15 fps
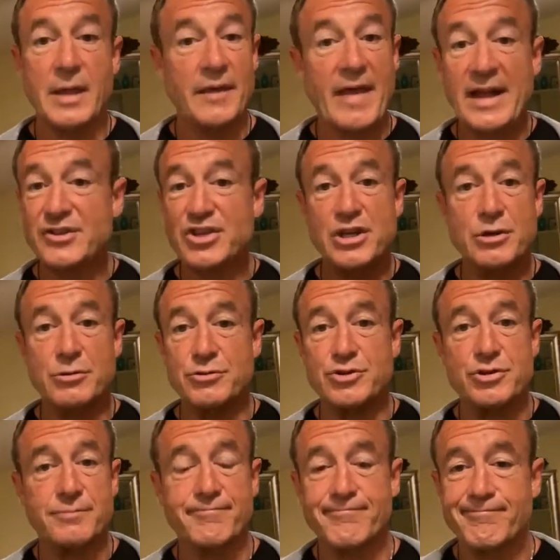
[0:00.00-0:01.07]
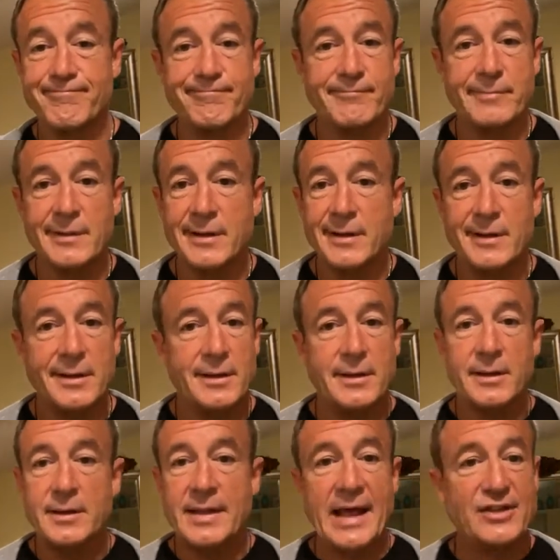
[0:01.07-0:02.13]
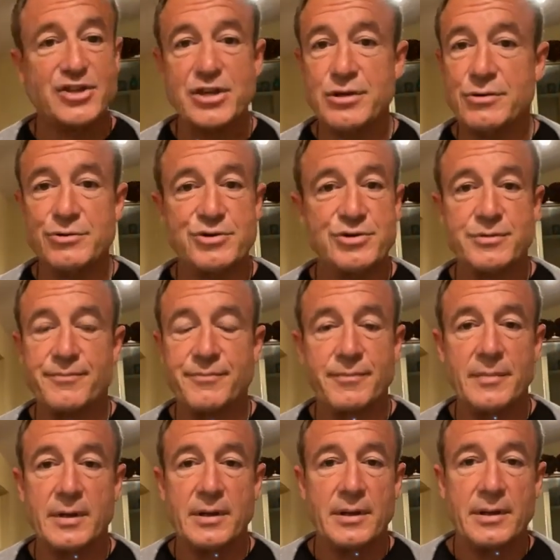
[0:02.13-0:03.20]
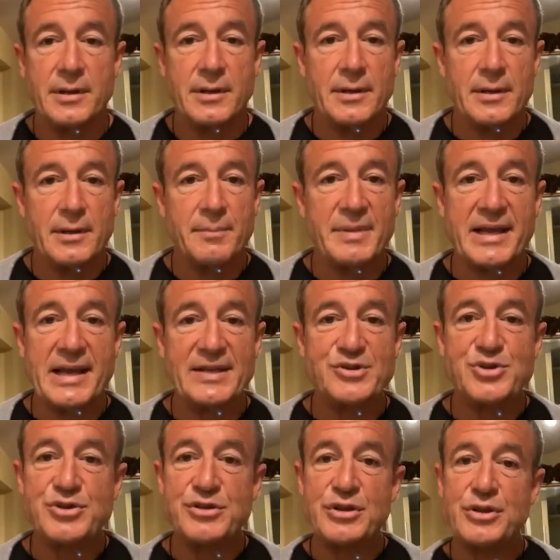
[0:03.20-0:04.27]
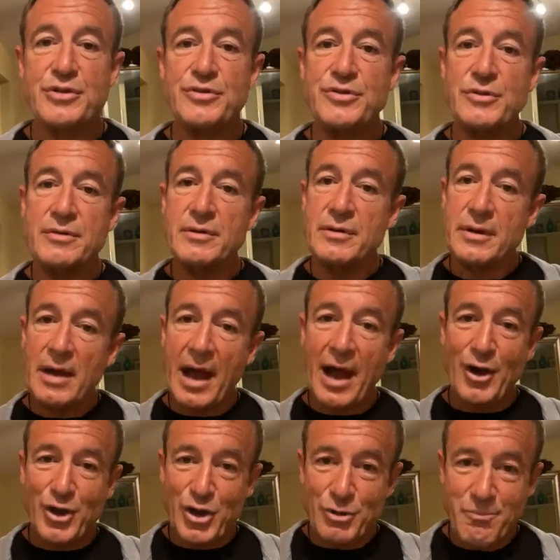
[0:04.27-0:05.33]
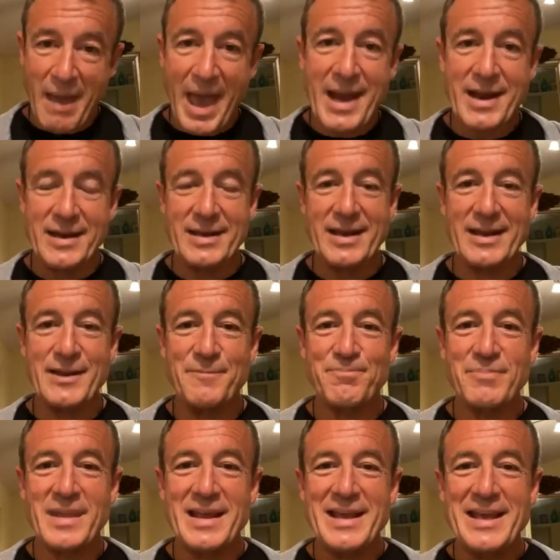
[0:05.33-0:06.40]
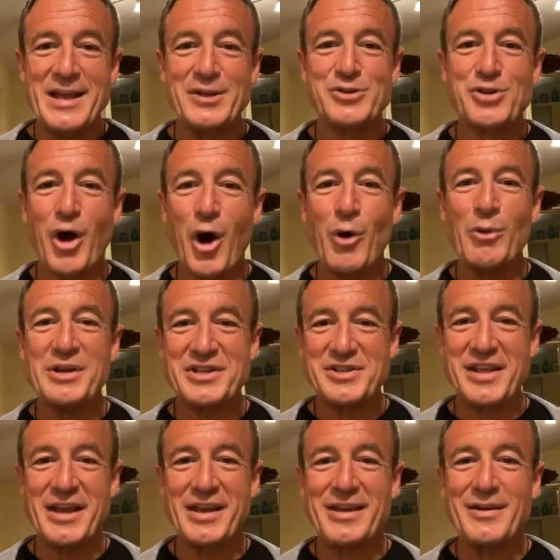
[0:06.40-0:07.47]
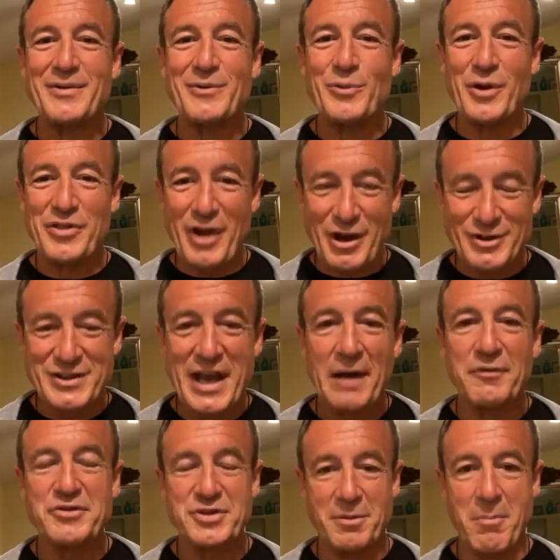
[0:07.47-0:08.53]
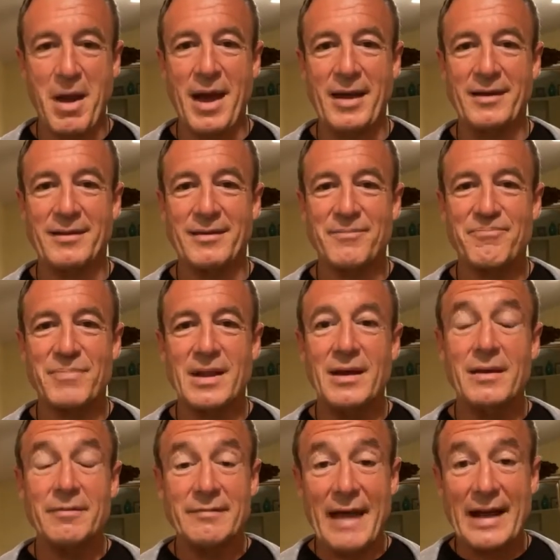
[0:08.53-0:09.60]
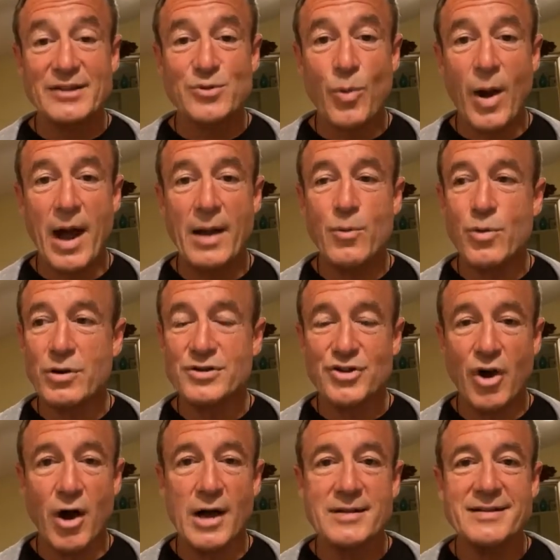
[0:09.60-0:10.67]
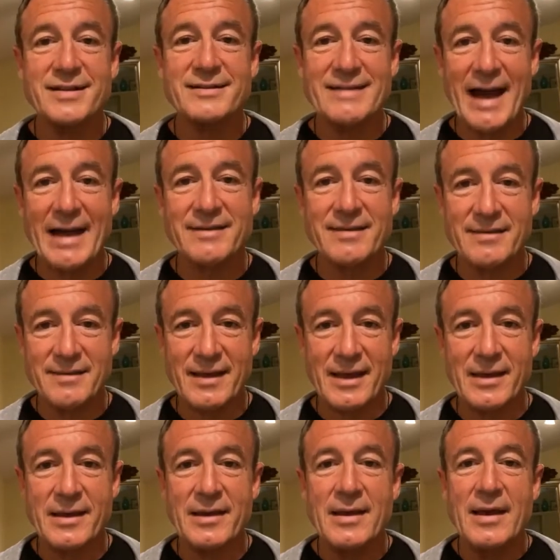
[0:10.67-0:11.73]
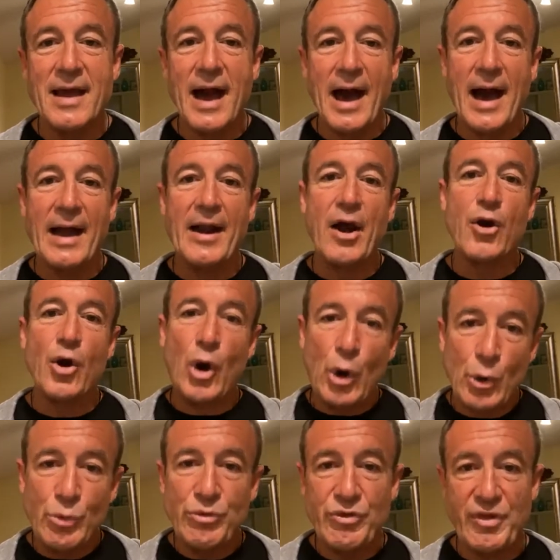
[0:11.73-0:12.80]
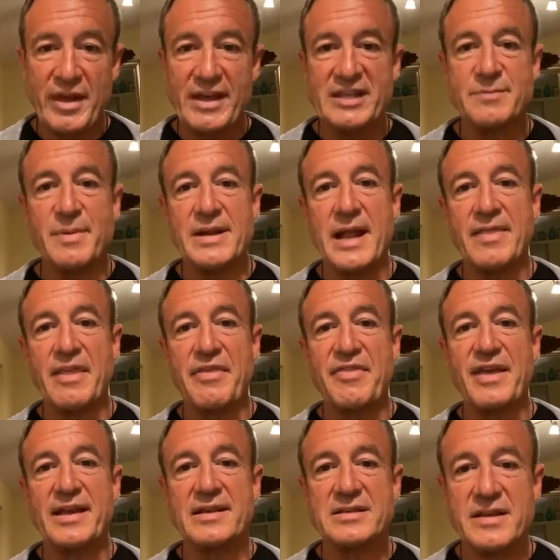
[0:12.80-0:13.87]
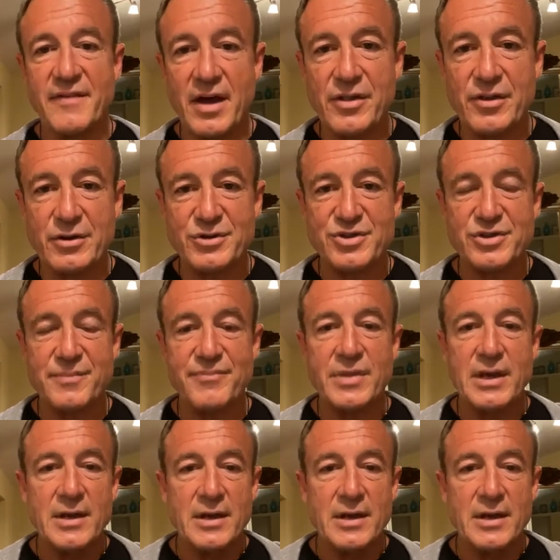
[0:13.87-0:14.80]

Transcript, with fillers: Now that's huge. That's huge because our humanity is to always think with ourselves in mind. That's why we're taught not to think on our own things, but on the things of others.